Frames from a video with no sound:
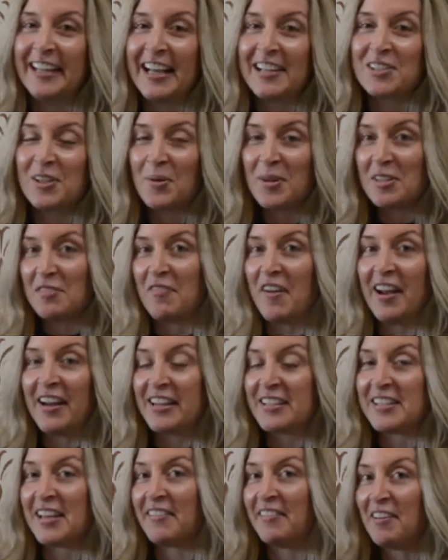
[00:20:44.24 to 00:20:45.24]
that's always
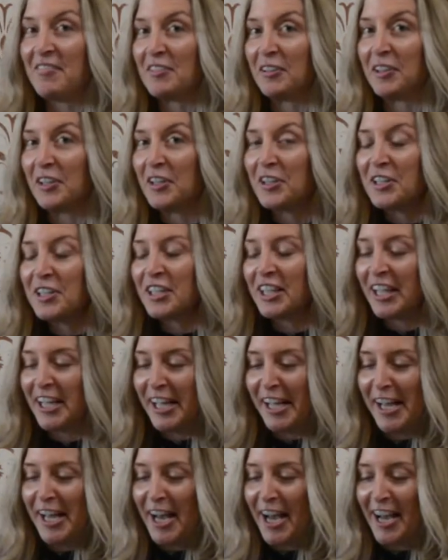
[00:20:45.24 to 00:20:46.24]
fun because I love to learn.
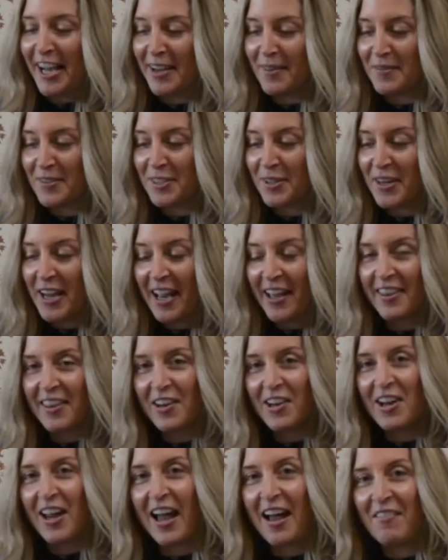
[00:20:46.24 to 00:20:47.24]
Um, so yeah,
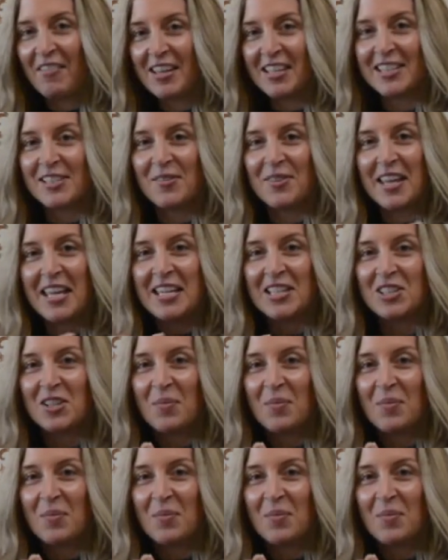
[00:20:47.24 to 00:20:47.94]
there you have it. So thanks